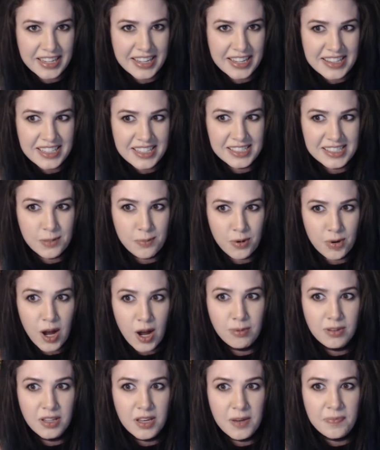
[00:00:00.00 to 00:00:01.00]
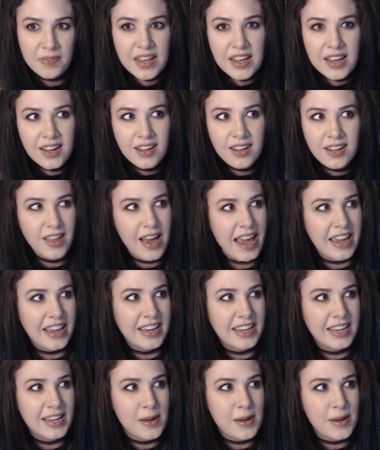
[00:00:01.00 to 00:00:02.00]
That's the problem. Like
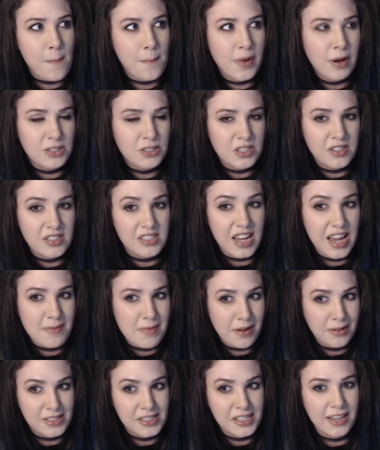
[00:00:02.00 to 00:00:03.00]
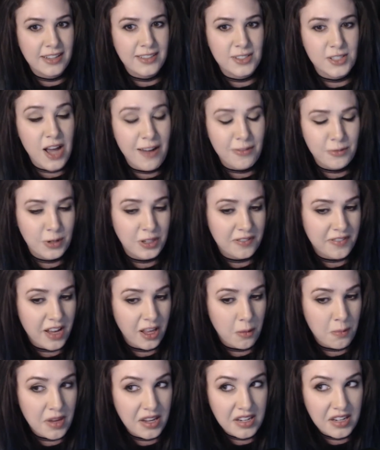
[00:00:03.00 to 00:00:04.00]
most of the time I would say in software
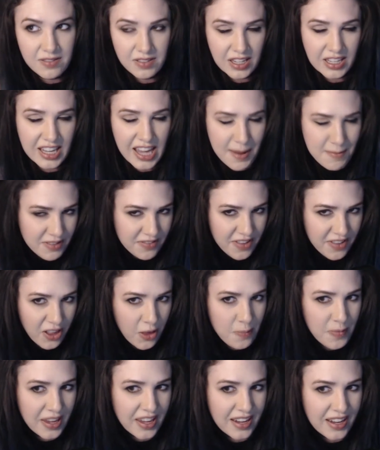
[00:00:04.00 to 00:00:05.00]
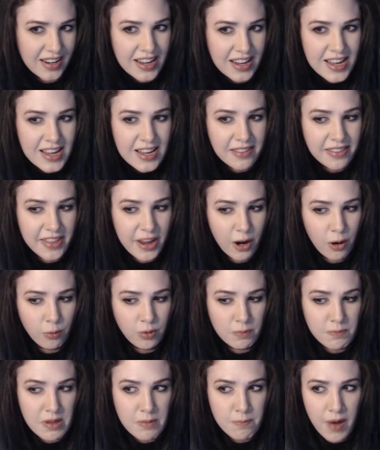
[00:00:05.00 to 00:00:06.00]
development, even game development, there will
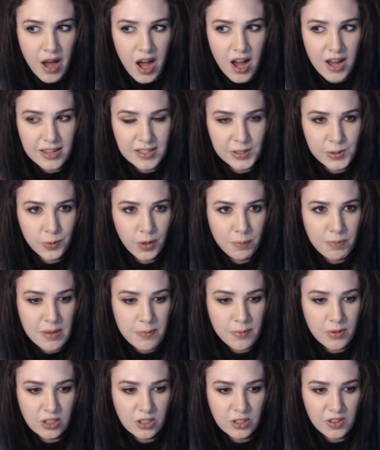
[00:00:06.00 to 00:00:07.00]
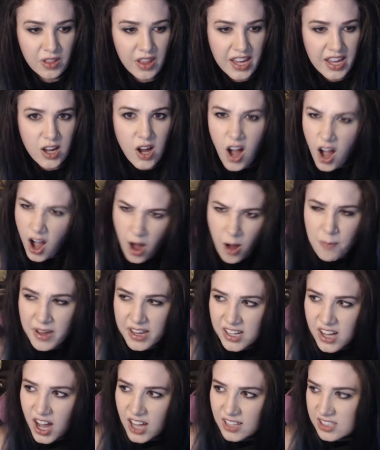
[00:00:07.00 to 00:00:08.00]
be bugs where people are like, oh my
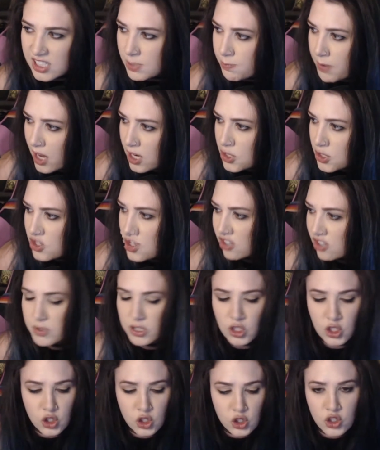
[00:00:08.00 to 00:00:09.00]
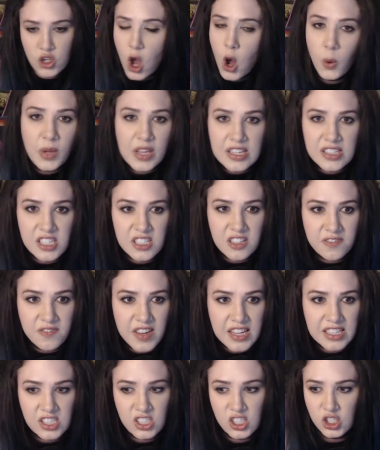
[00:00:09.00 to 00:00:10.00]
God, this bug should have been so easy to
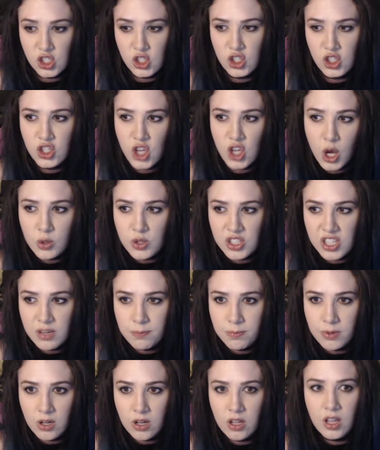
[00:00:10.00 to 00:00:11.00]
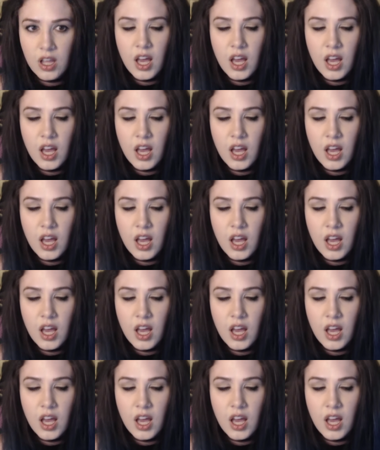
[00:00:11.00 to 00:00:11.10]
fix. This is so simple.